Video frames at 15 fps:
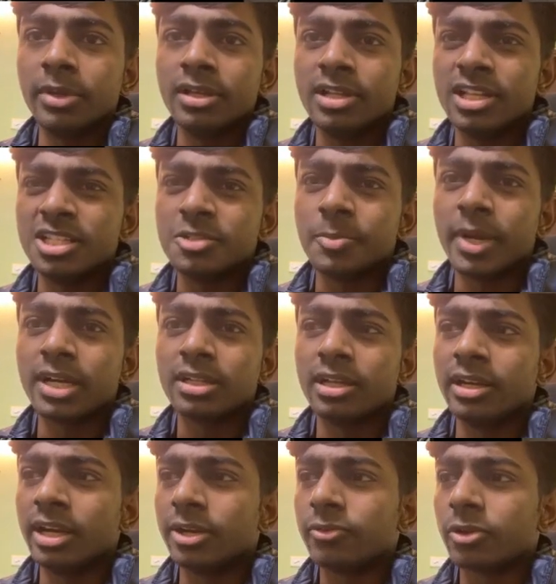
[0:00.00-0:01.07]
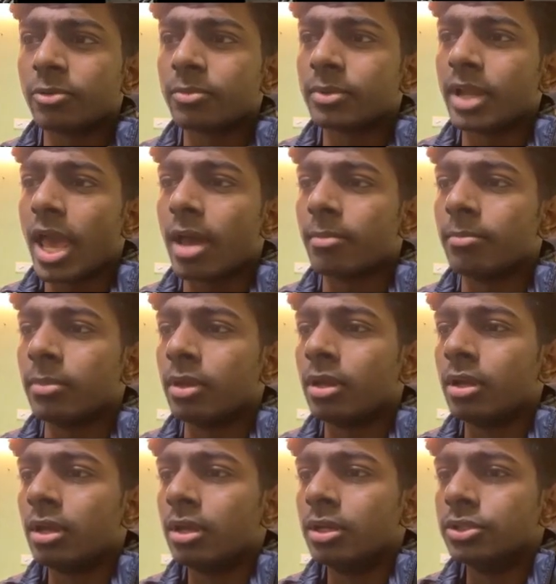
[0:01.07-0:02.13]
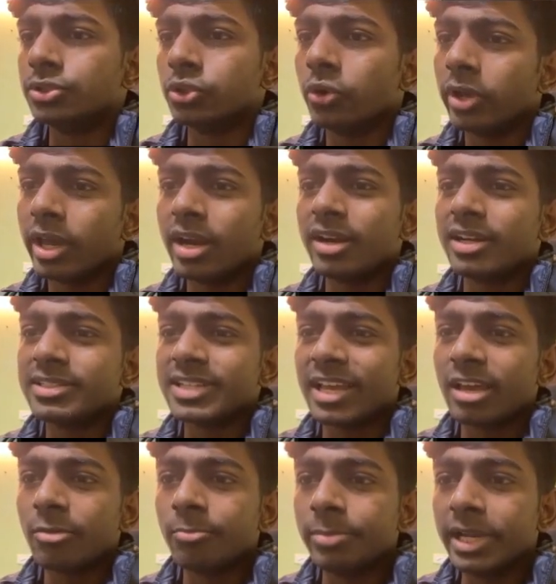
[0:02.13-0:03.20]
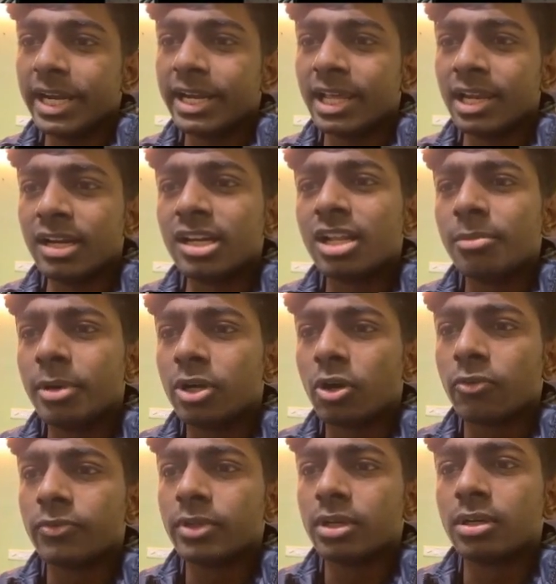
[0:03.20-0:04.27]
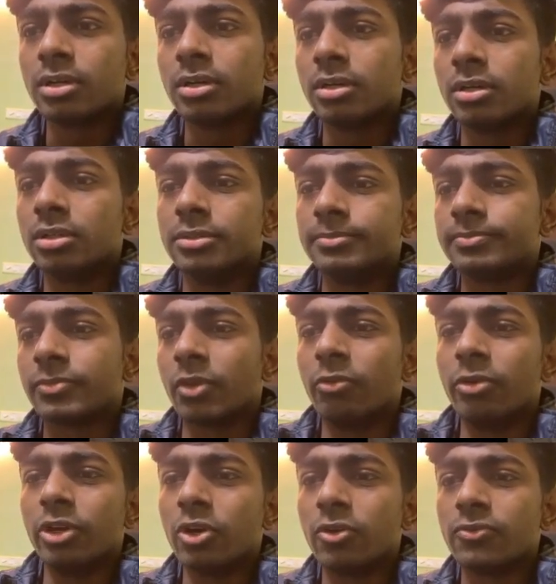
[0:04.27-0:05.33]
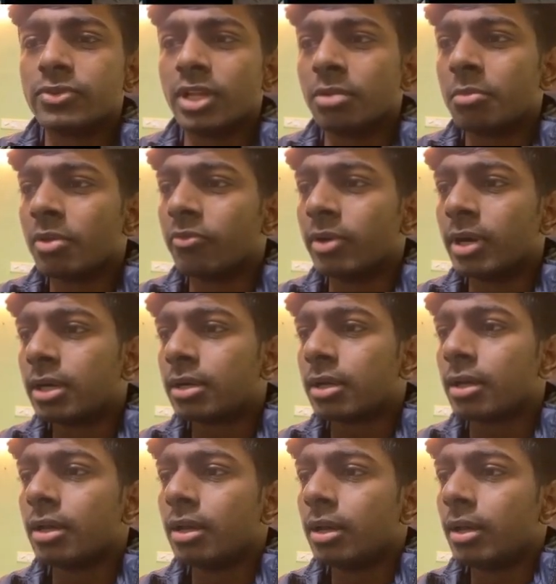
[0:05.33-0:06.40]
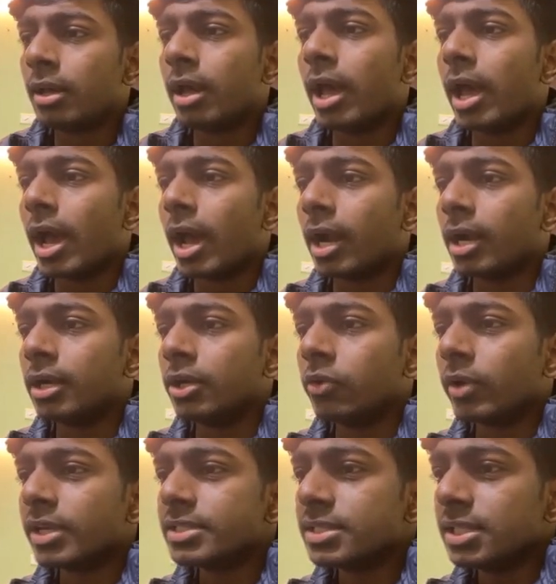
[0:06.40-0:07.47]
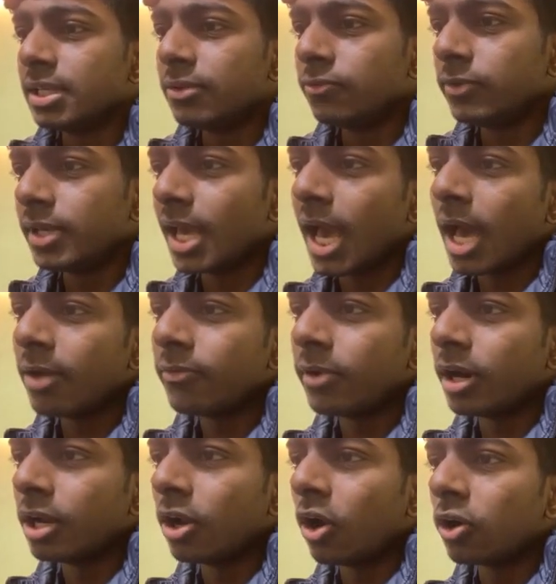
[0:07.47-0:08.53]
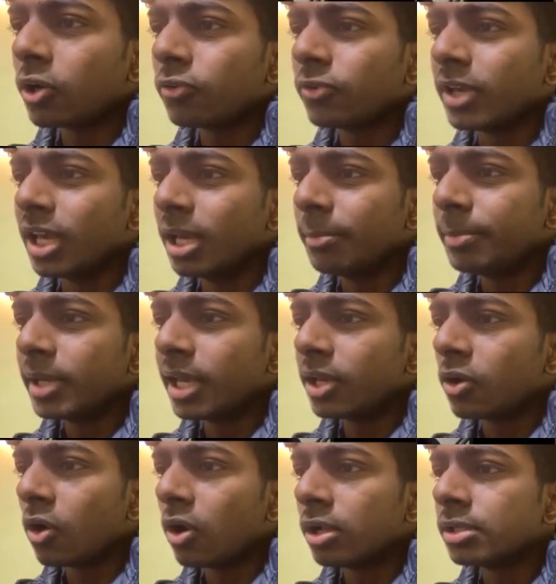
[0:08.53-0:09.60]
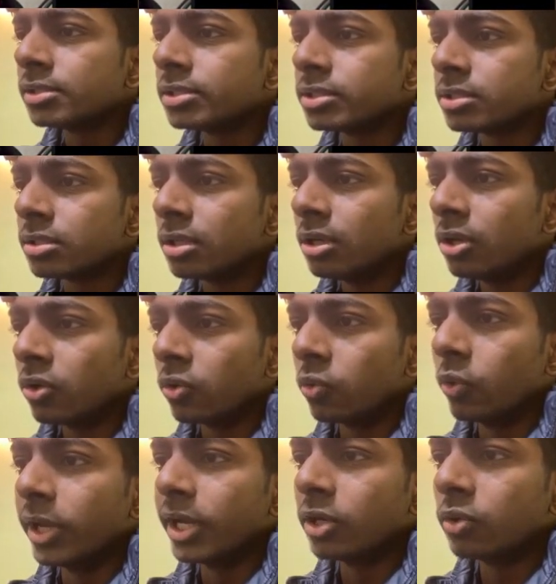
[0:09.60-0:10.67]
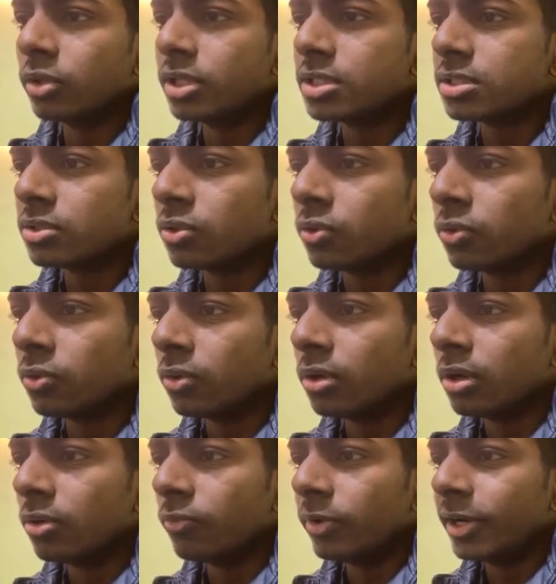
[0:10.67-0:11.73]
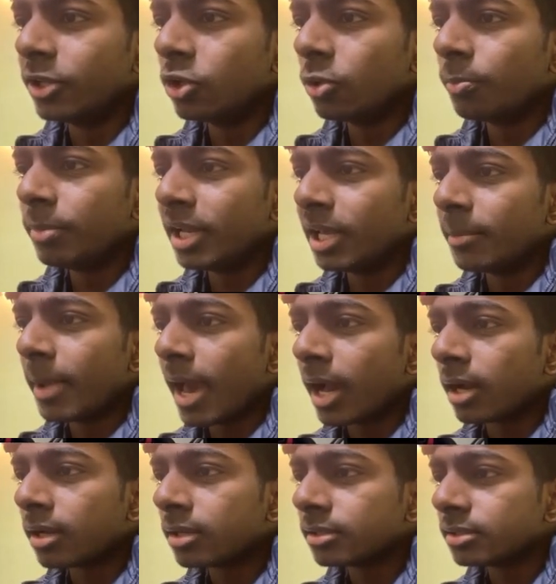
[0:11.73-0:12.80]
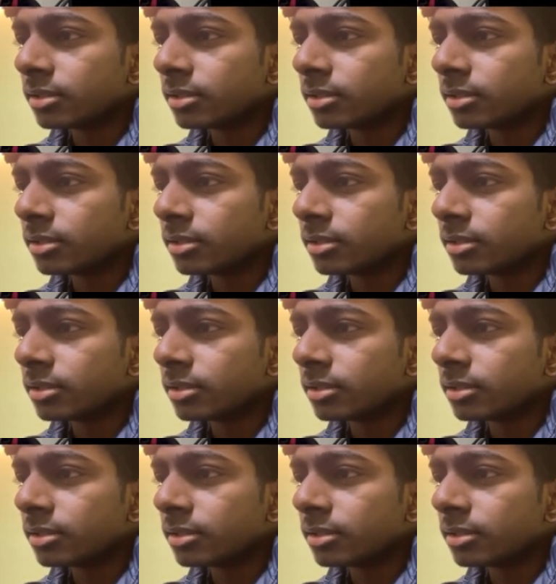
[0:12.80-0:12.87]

me inspect the network tab. So here it is. I have played a little bit of the video of Tanmay Bhatt, and you can see we have a lot of API calls going to this, video playback